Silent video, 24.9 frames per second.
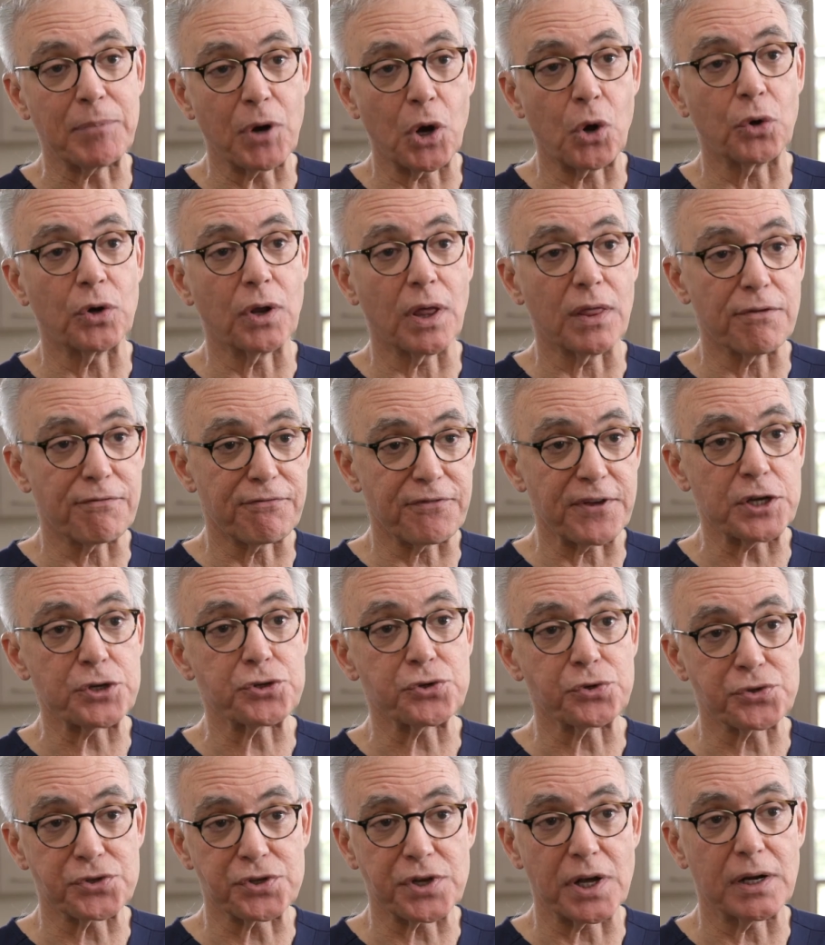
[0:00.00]
bone on the
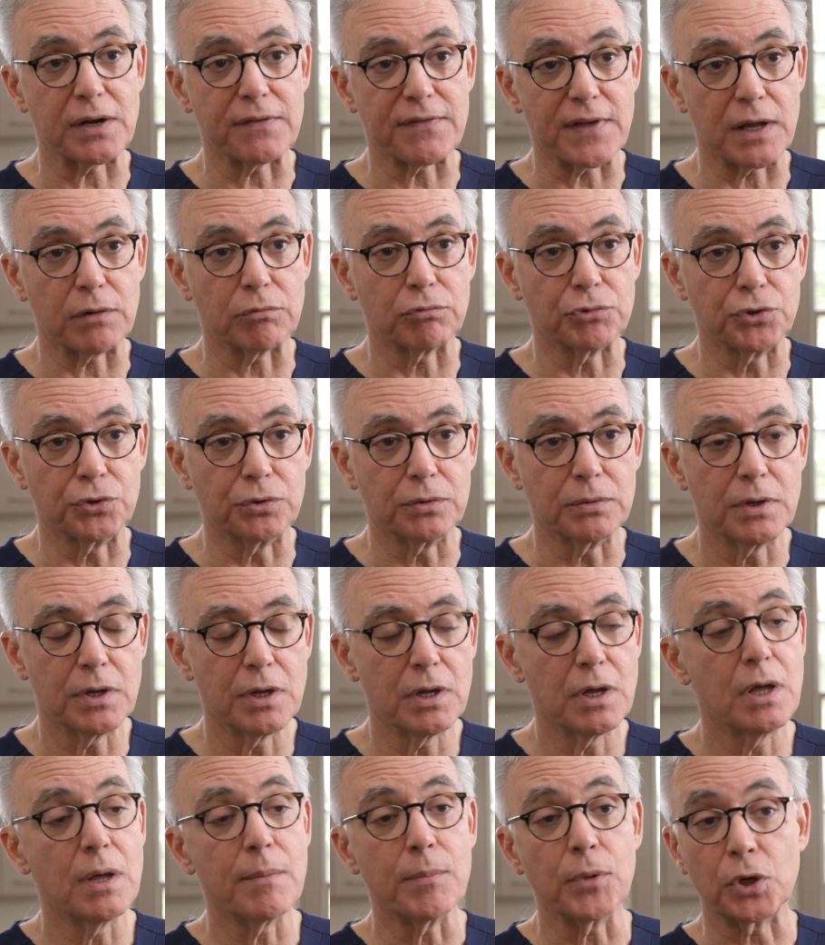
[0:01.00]
facial side of that root,
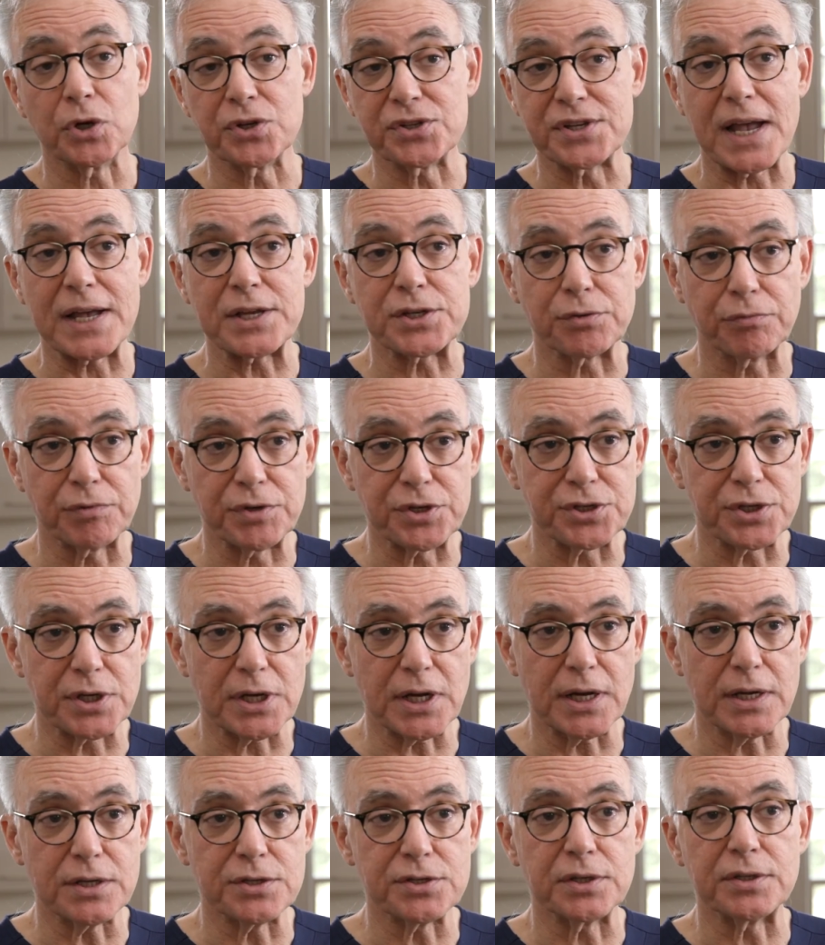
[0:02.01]
because as it
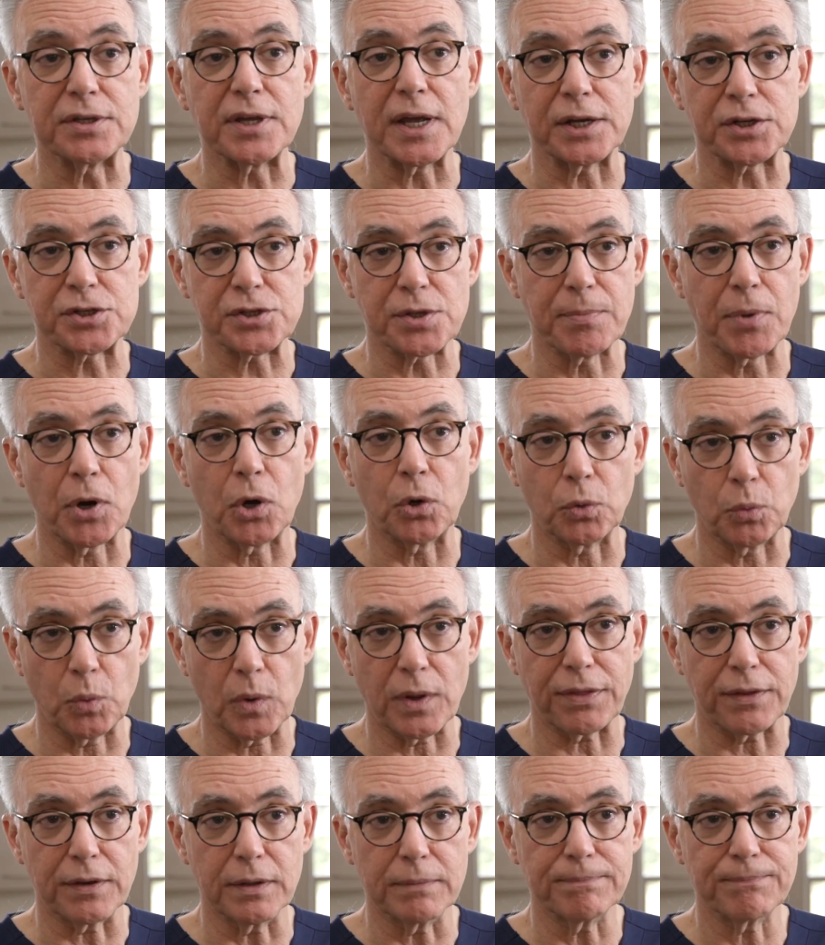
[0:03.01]
recedes, it takes the bone
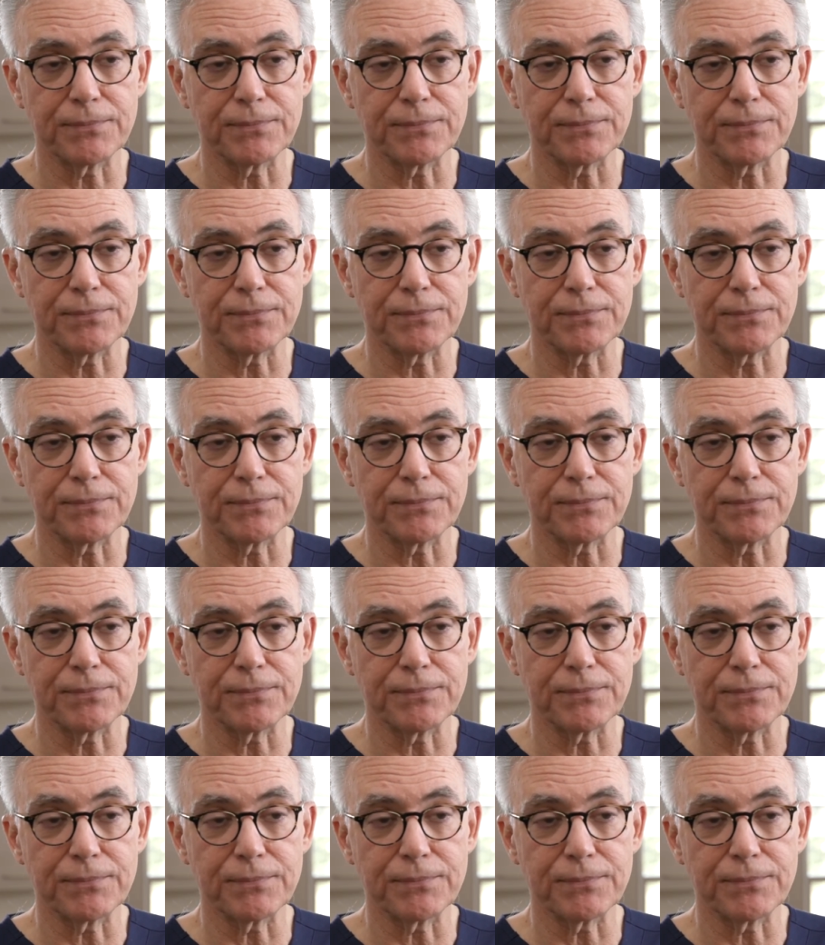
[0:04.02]
with it.